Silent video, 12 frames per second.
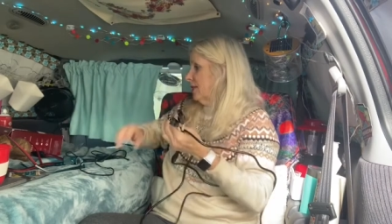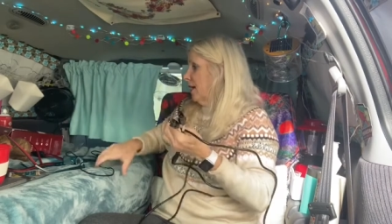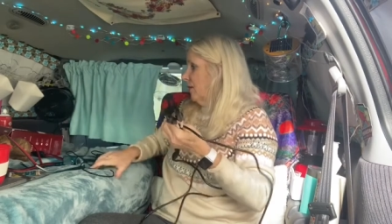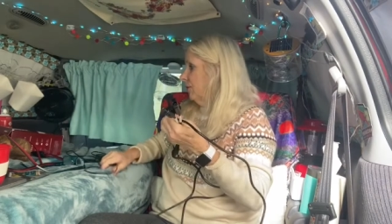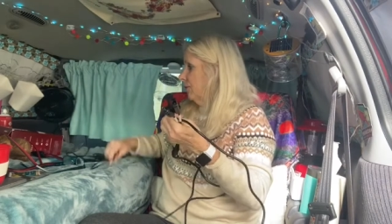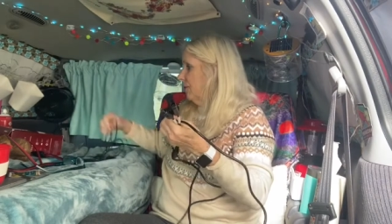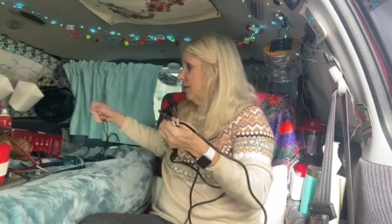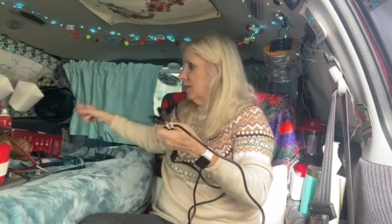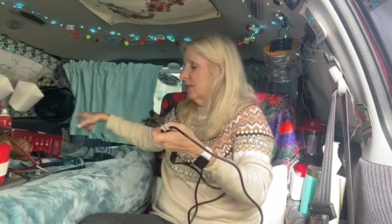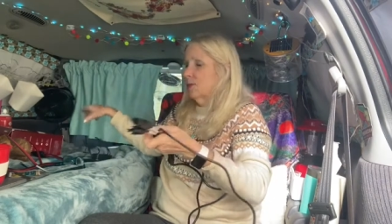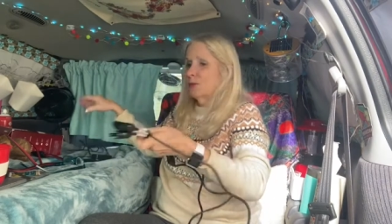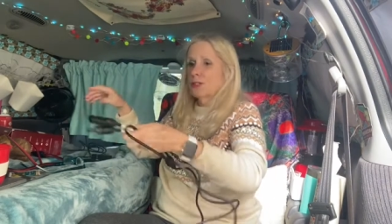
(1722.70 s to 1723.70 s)
out because
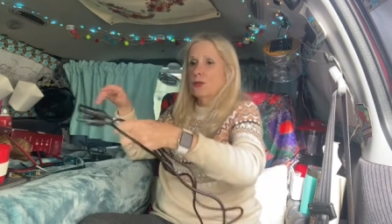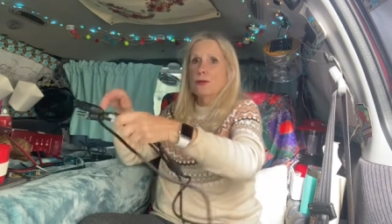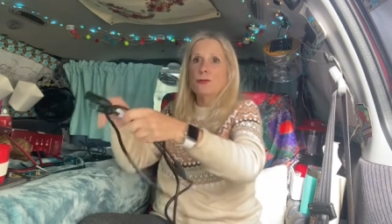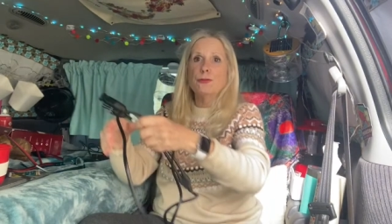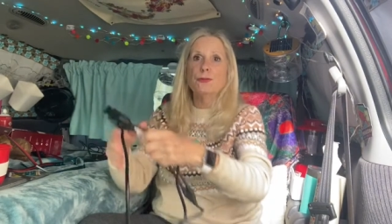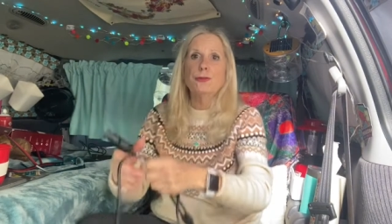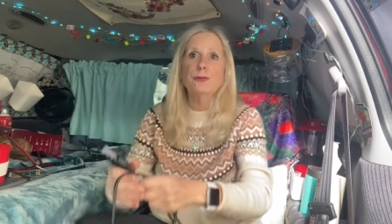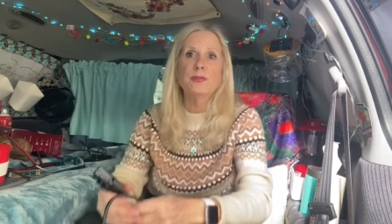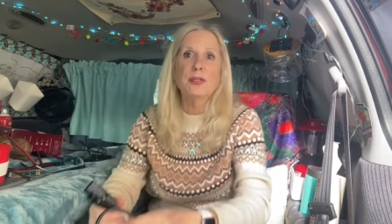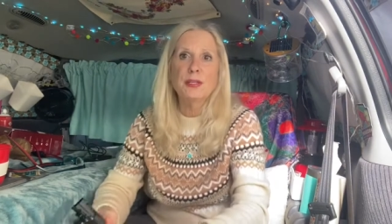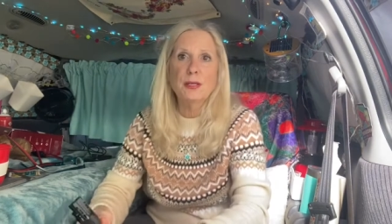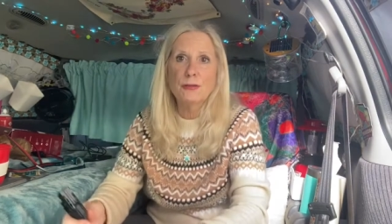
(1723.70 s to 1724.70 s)
there was no YouTube
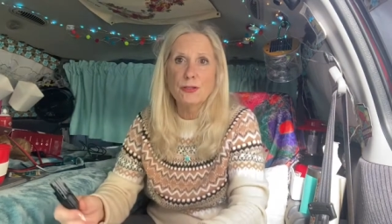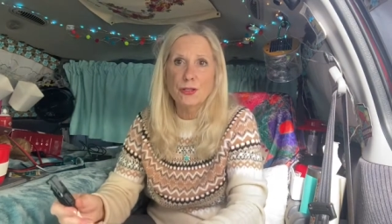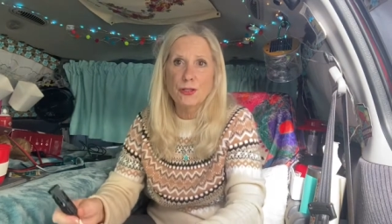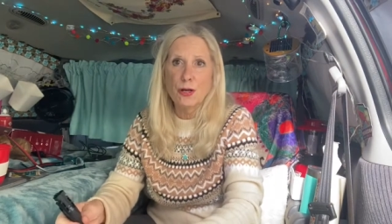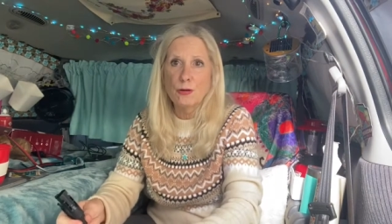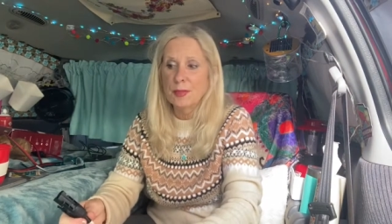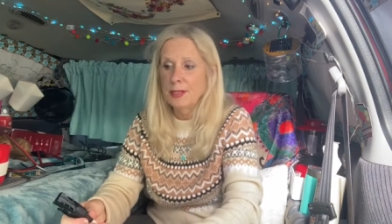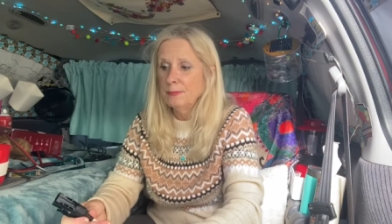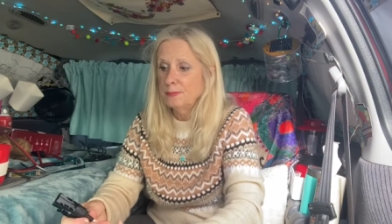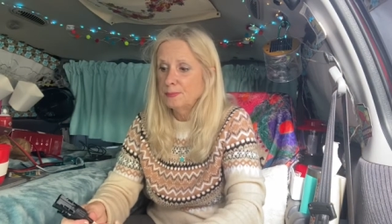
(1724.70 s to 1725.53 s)
videos to show me.